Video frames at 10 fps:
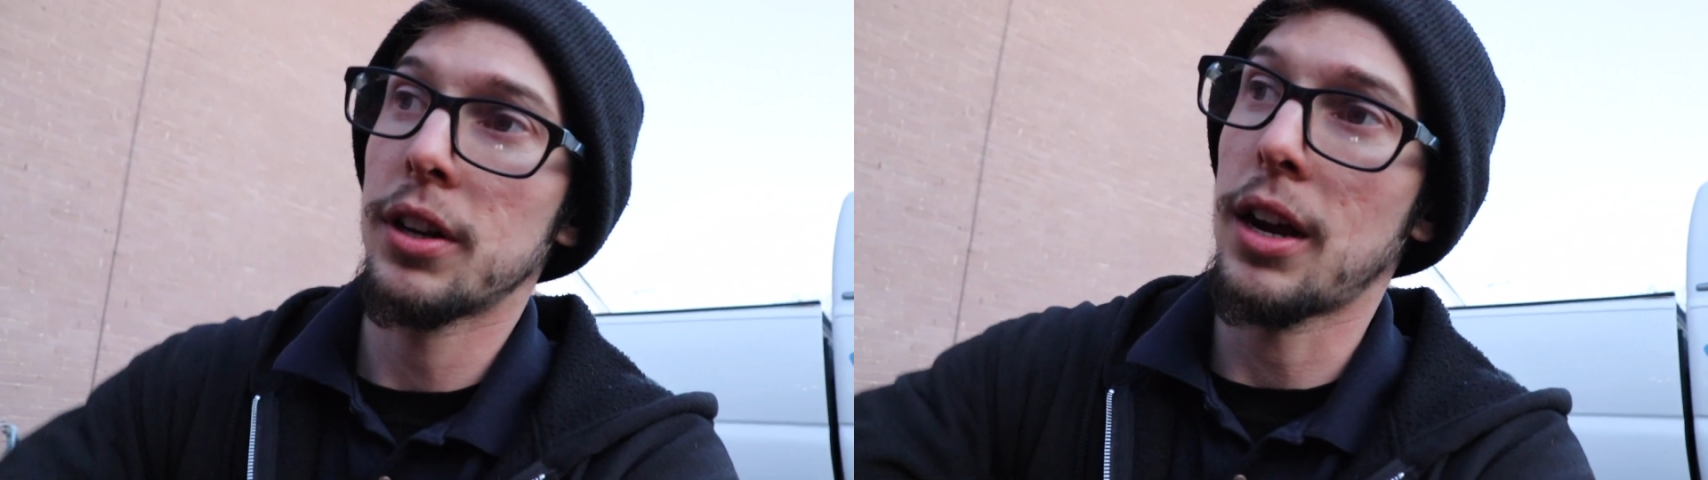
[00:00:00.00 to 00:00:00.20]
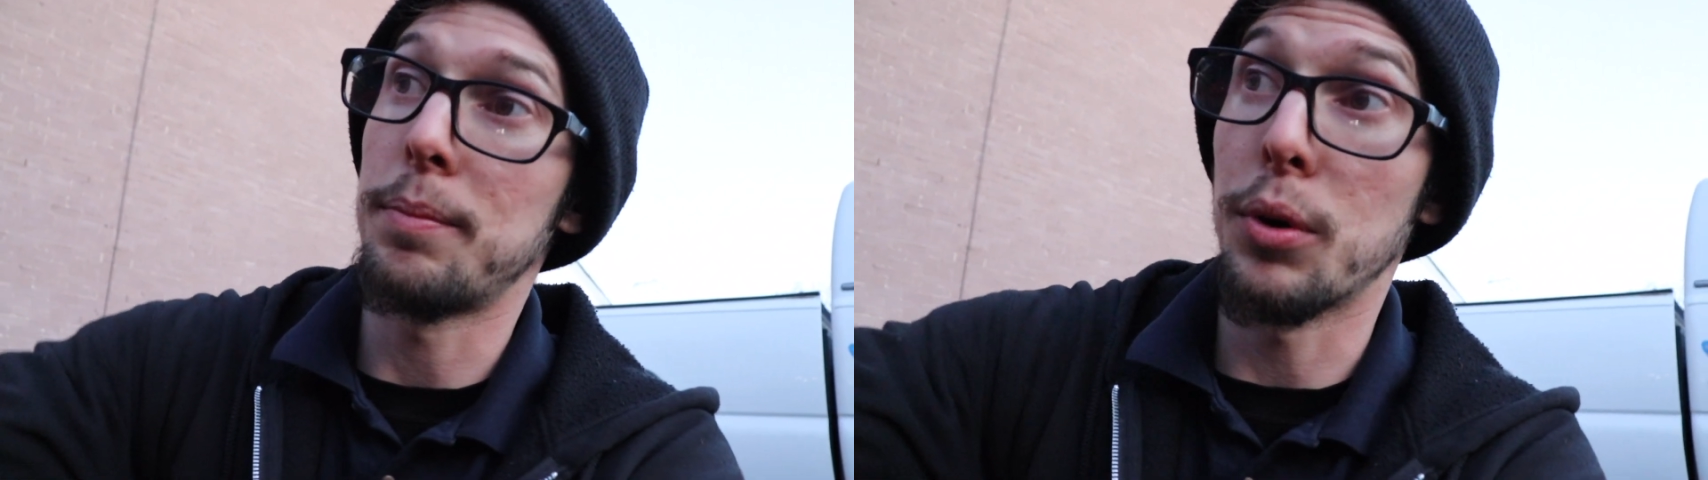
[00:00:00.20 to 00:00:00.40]

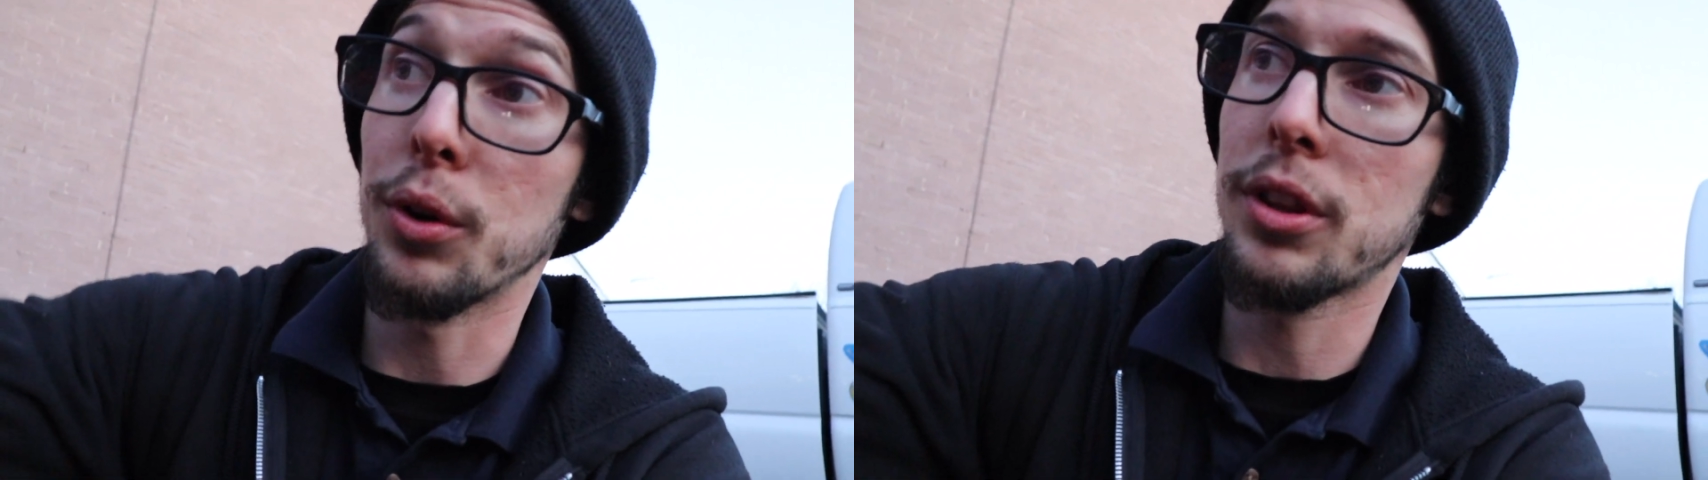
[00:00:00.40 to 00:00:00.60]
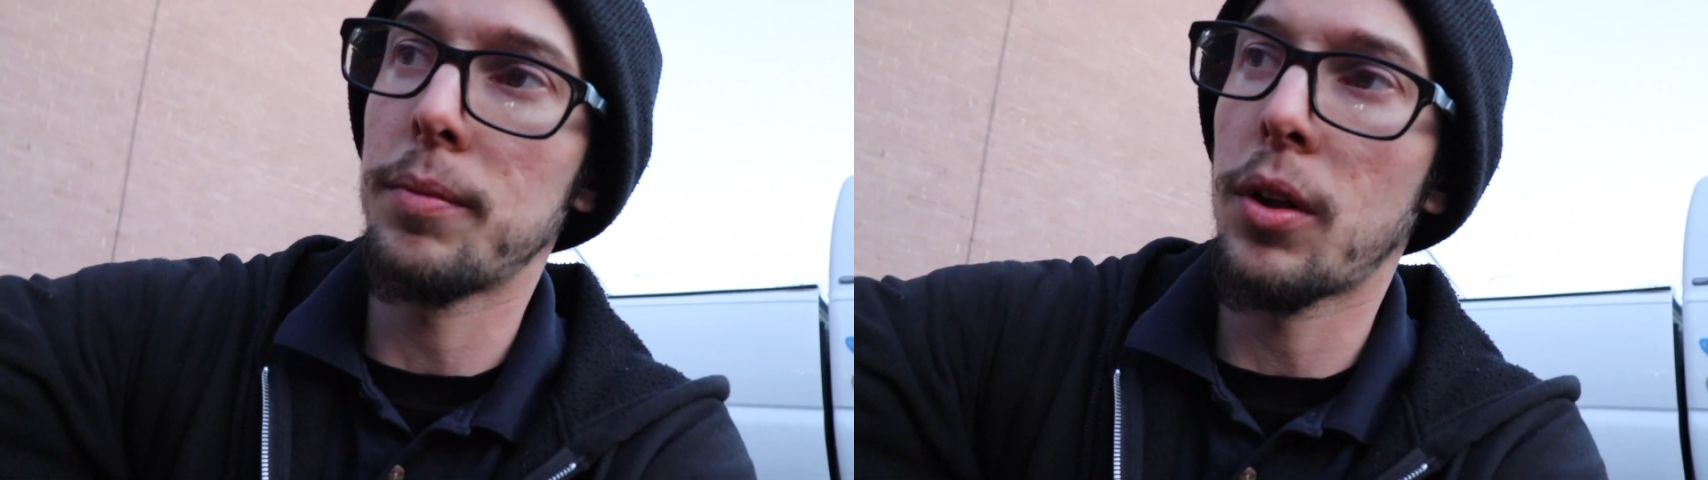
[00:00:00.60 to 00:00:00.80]
I
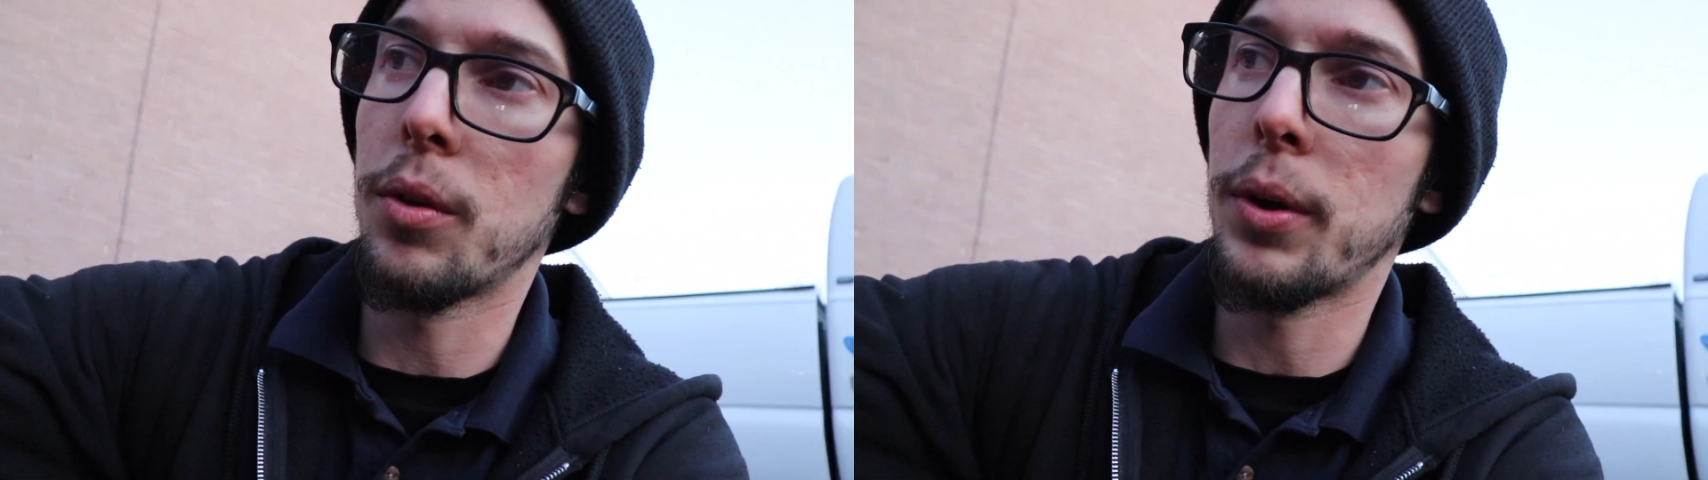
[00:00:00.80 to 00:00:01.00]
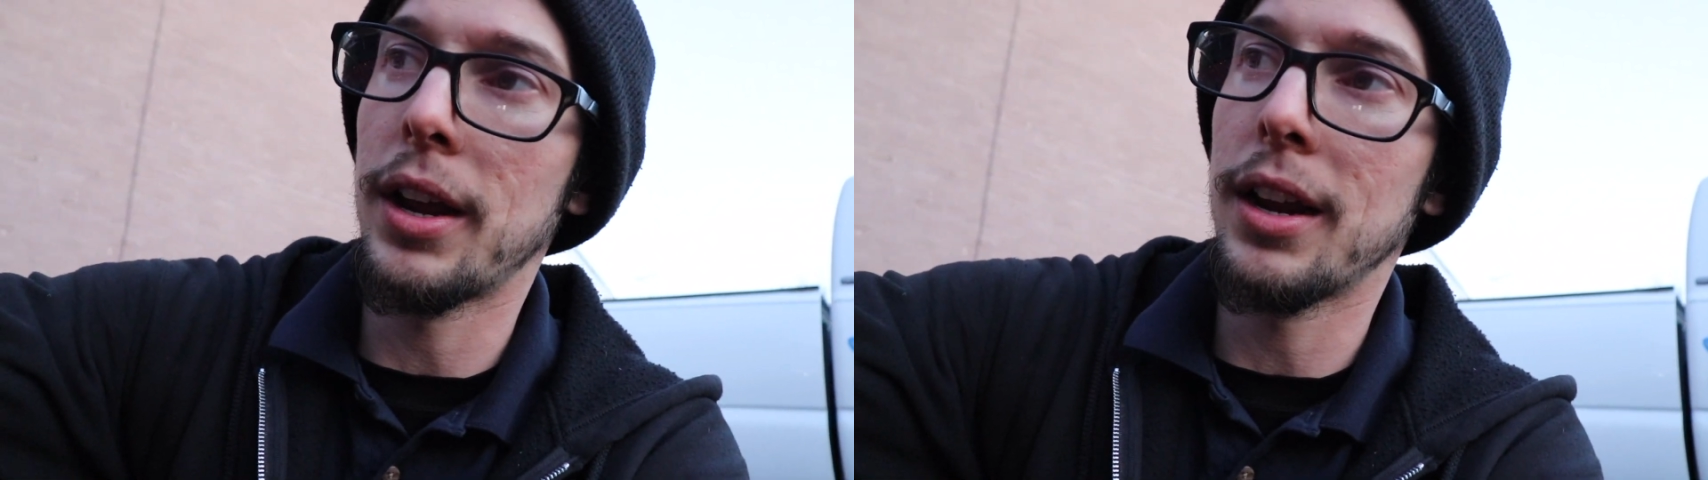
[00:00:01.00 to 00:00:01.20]
broke them on
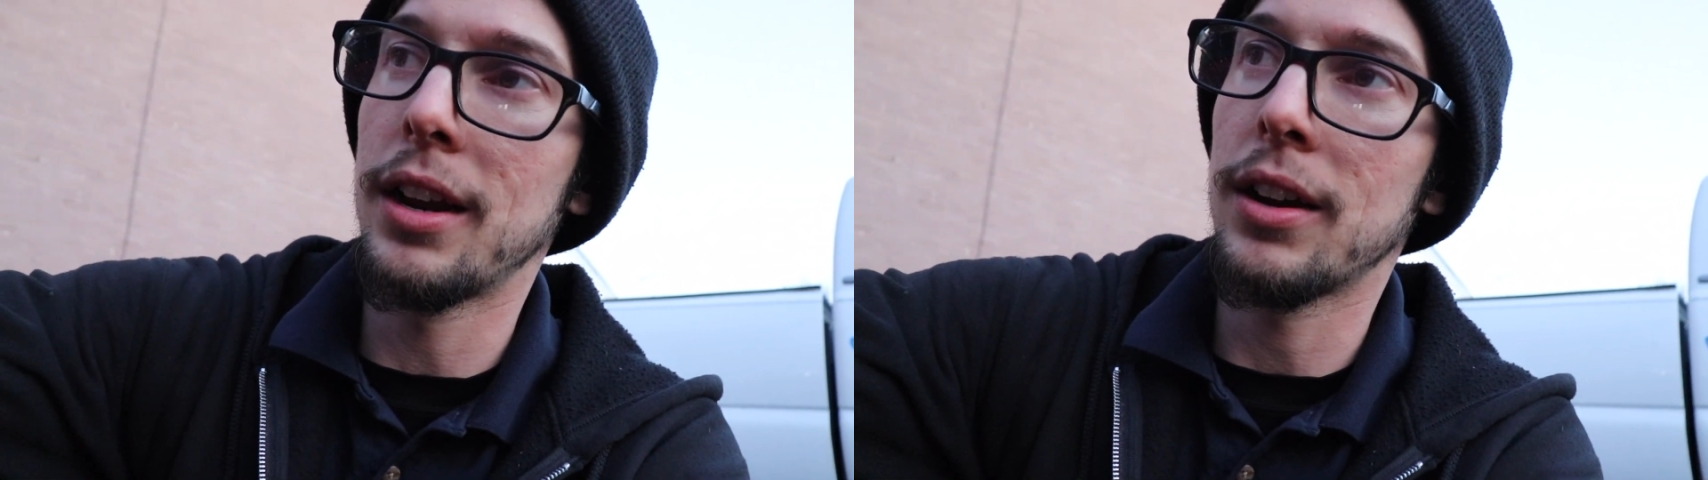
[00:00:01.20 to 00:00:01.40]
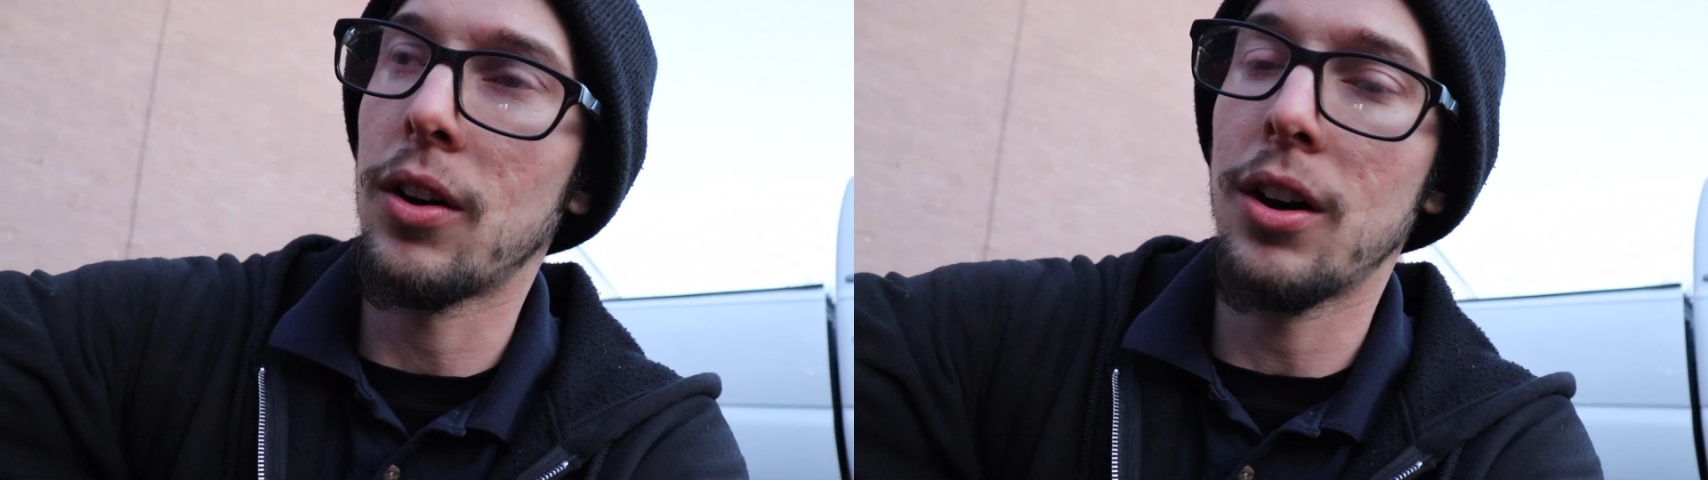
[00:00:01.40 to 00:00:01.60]
the way
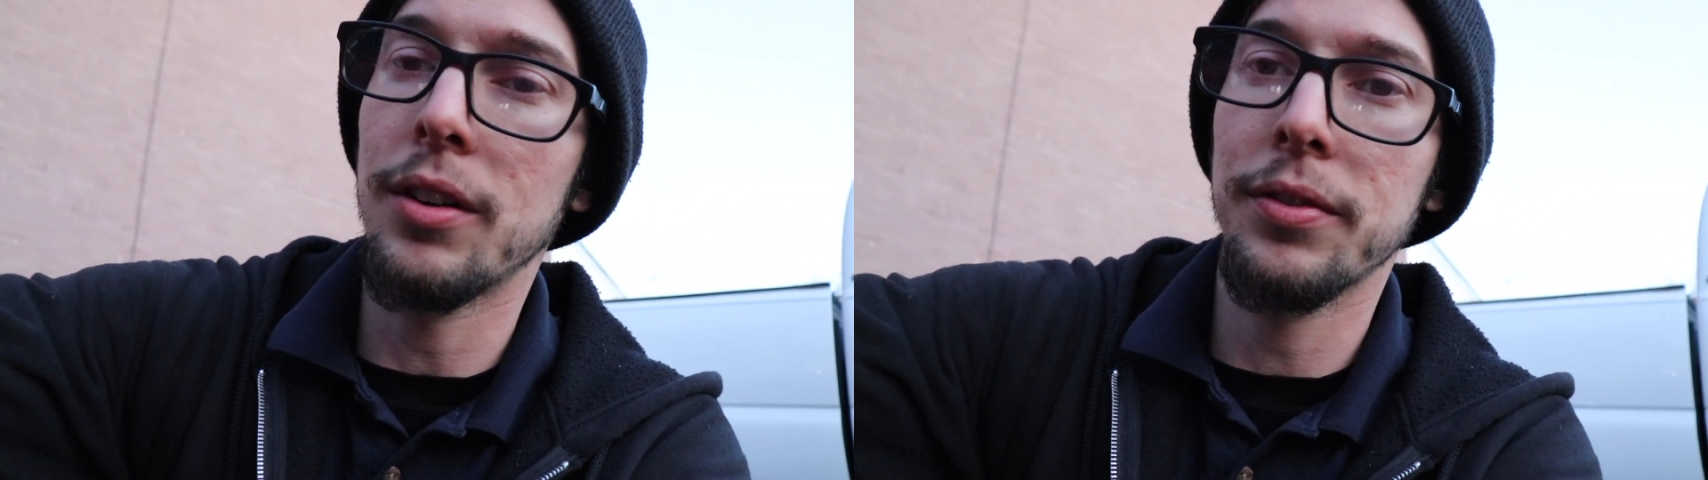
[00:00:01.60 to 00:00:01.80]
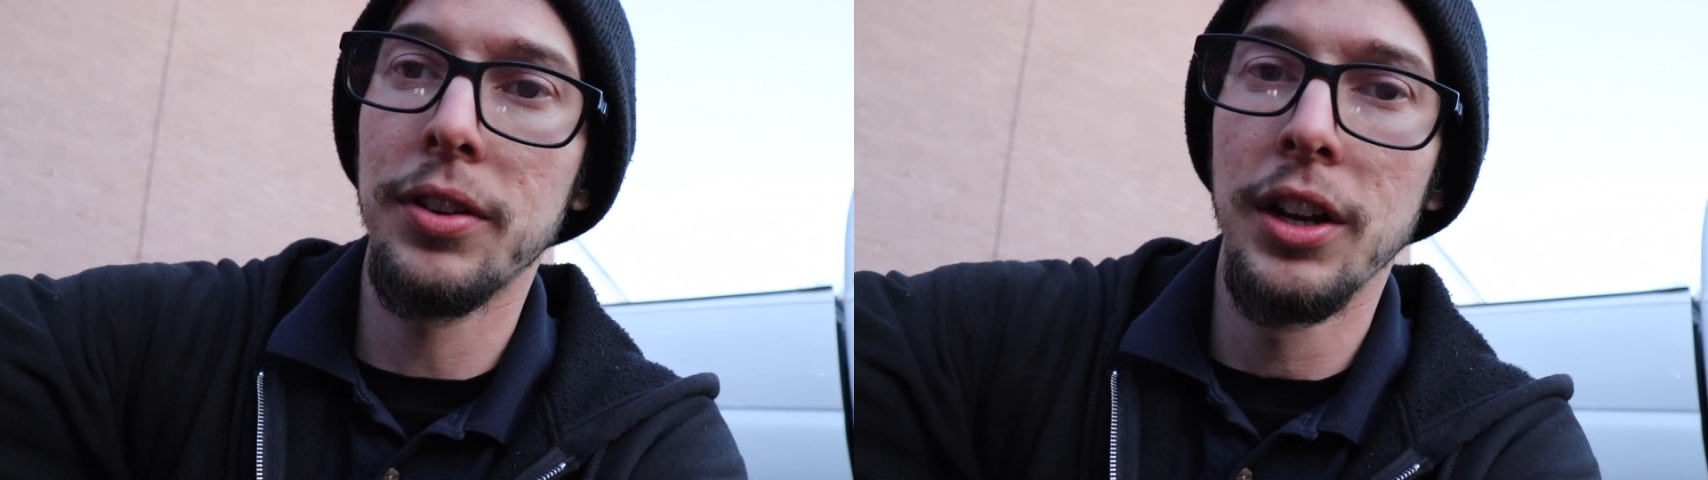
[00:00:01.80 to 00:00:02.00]

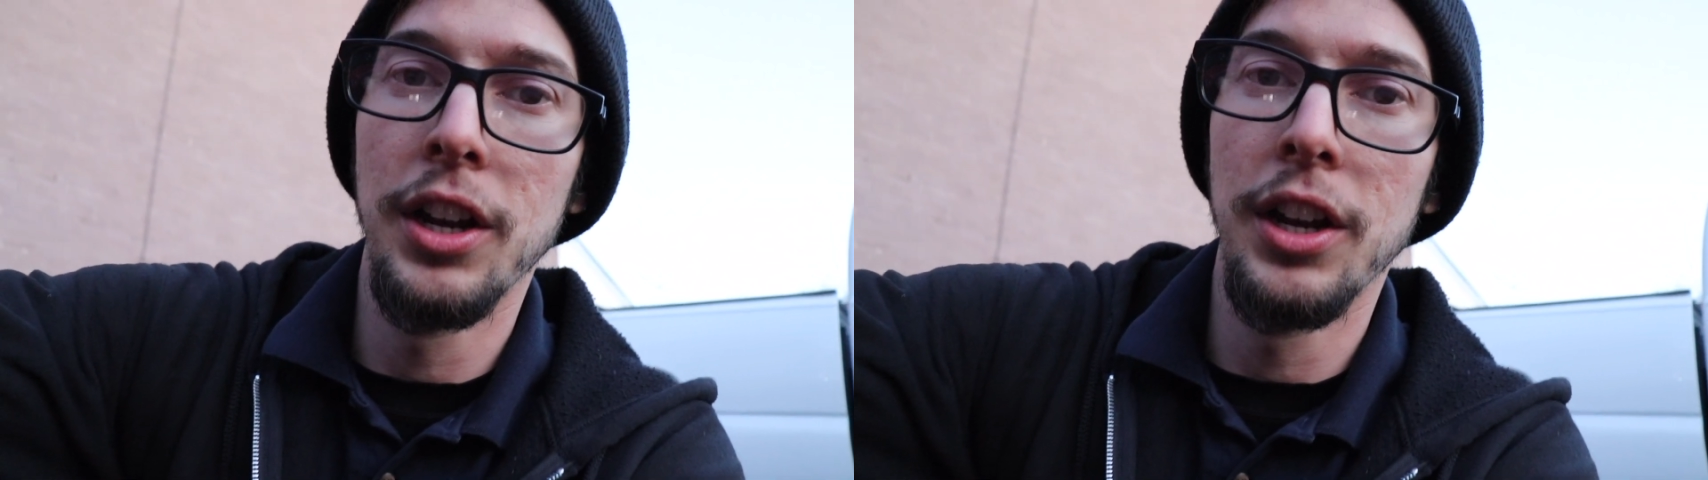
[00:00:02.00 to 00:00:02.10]
off.